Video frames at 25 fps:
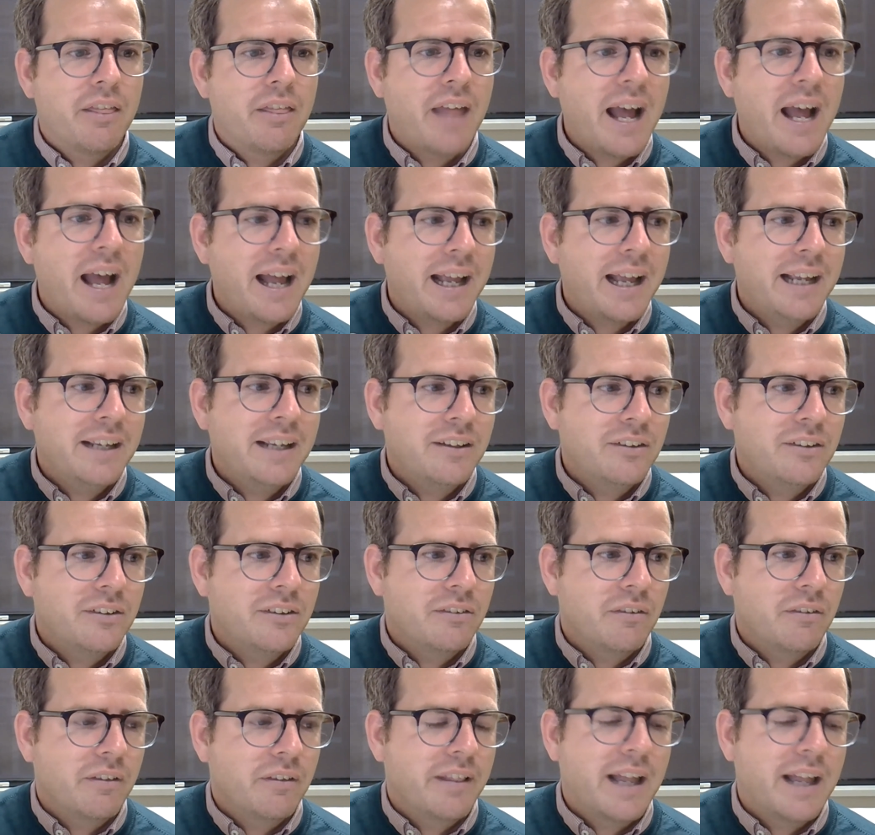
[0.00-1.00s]
That
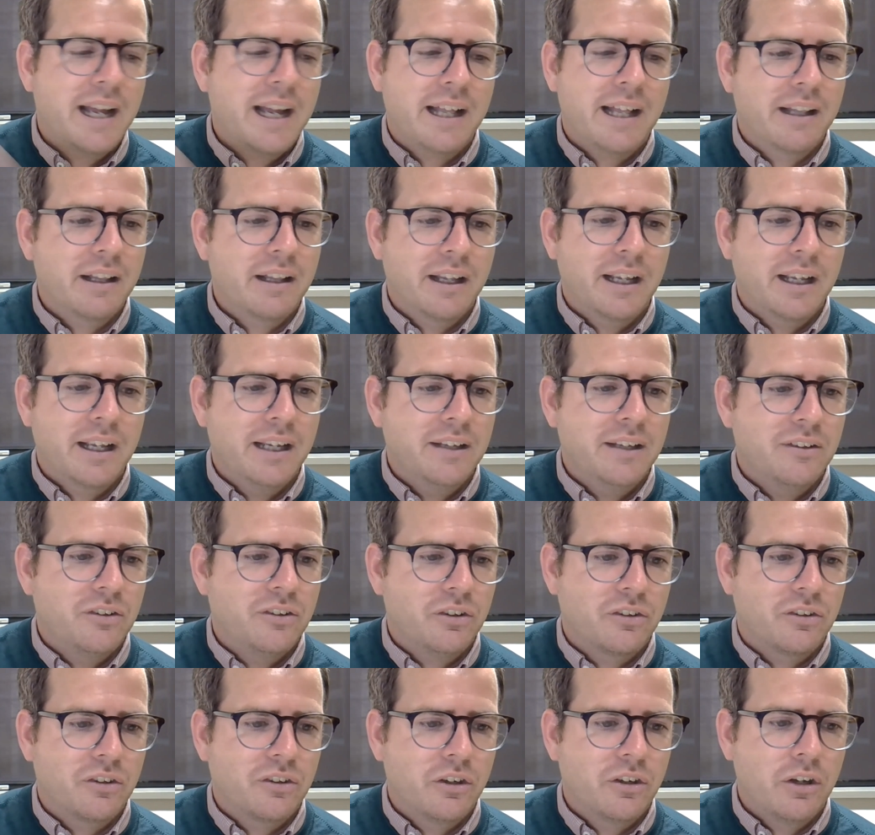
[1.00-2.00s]
is, that is
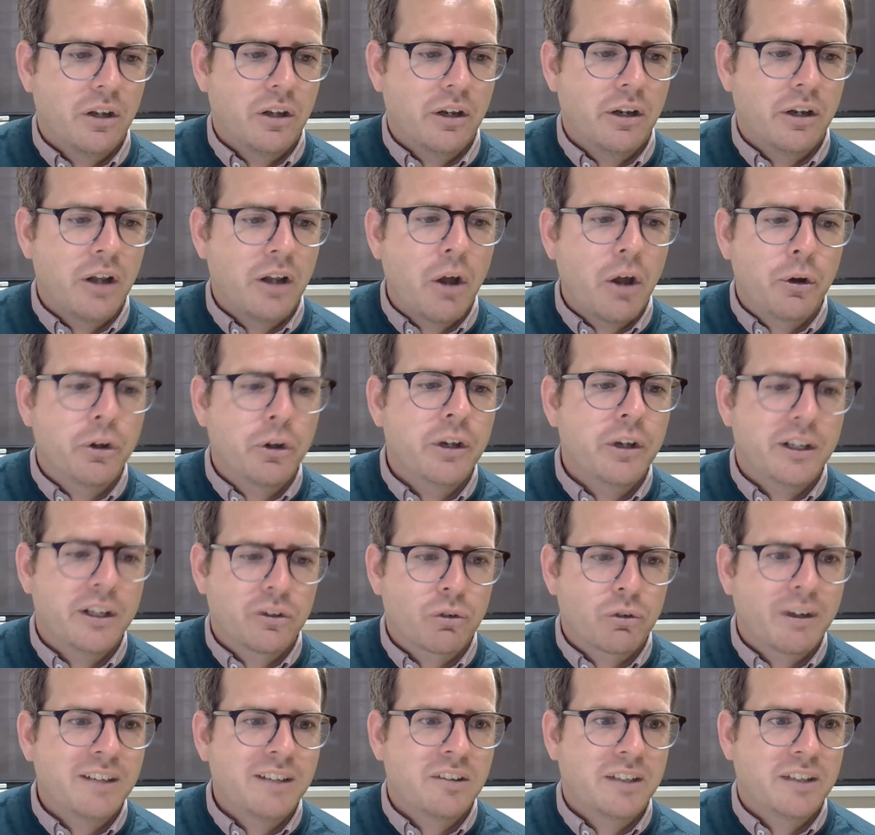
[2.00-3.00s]
just no good. It's
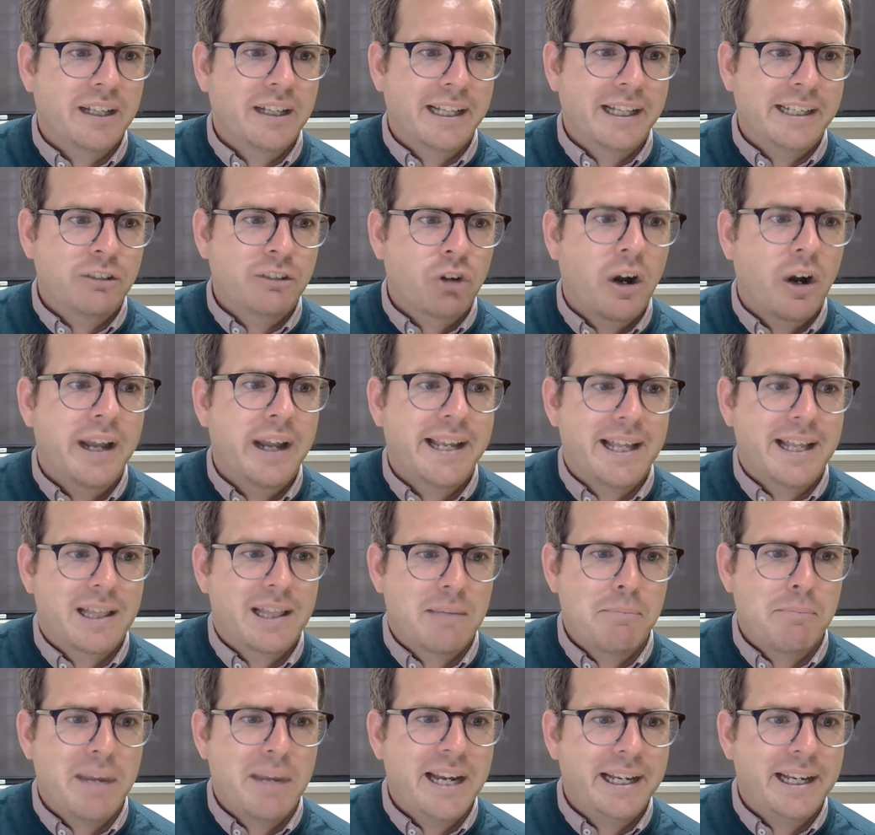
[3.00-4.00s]
basically trying to get
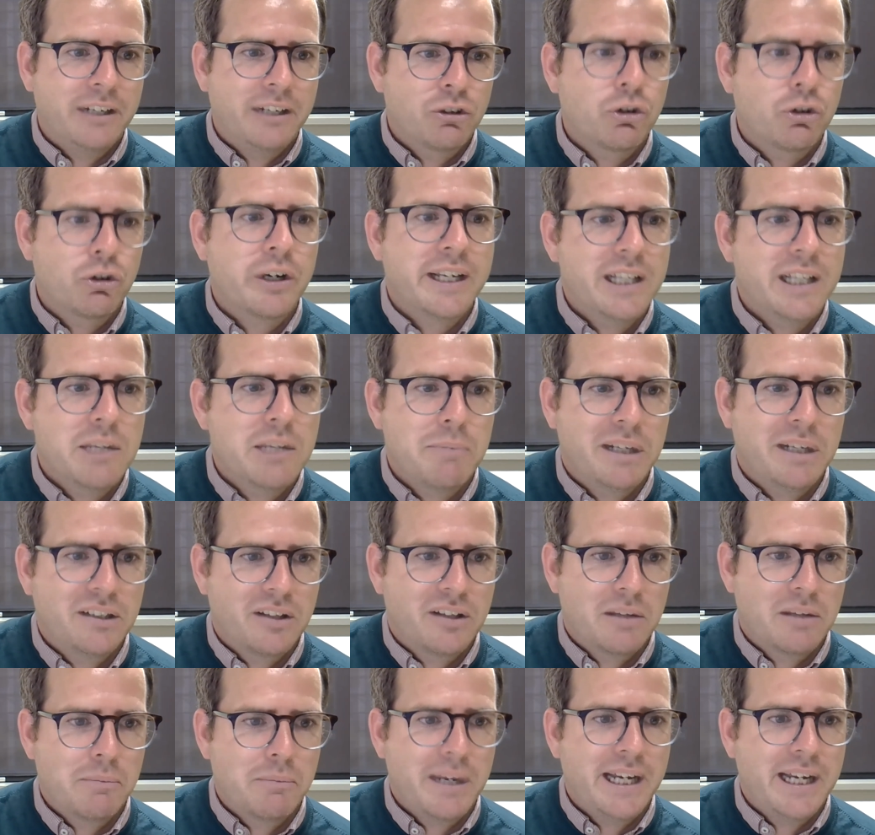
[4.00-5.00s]
the meeting, tricking them
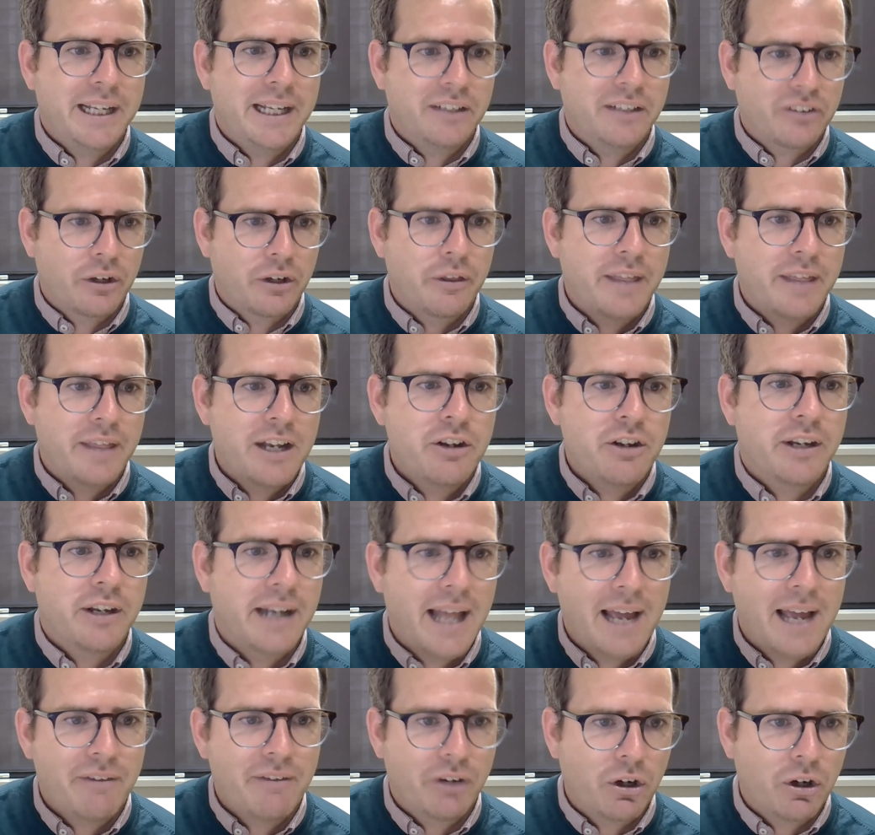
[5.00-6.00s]
into the meeting, so then you can
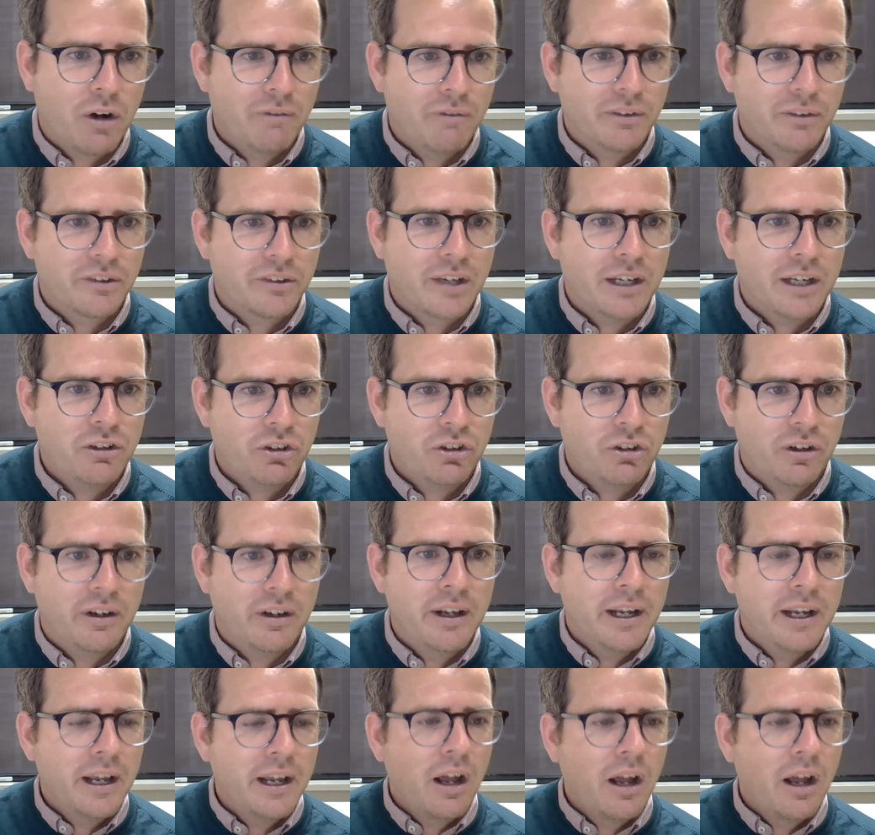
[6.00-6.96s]
have a conversation.